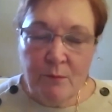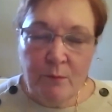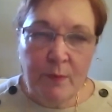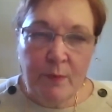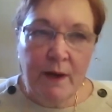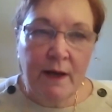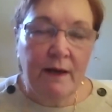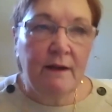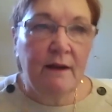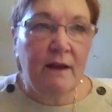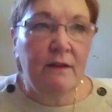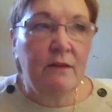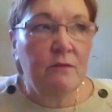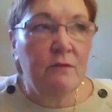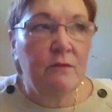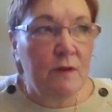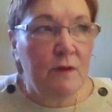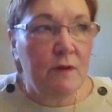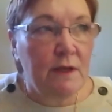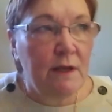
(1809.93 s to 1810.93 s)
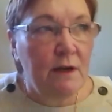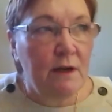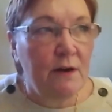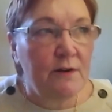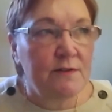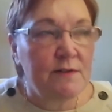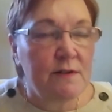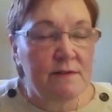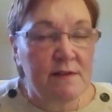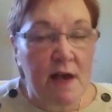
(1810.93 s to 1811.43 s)
But through the
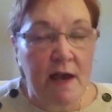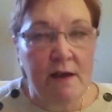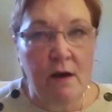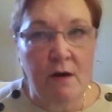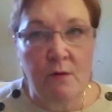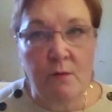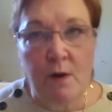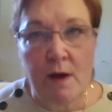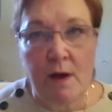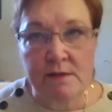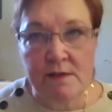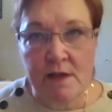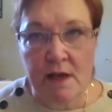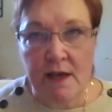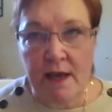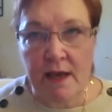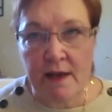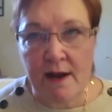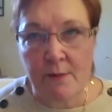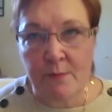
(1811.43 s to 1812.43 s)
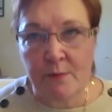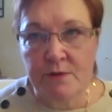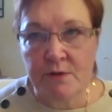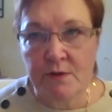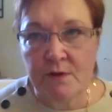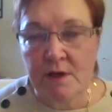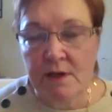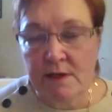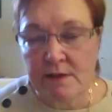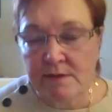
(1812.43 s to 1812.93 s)
years, as I had
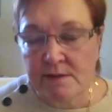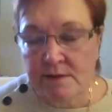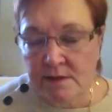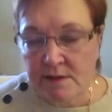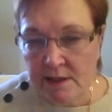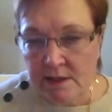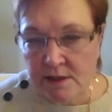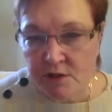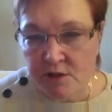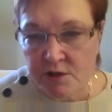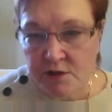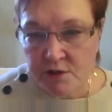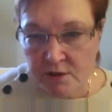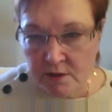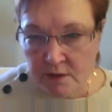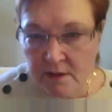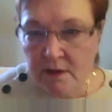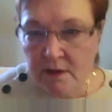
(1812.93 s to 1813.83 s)
opportunities to teach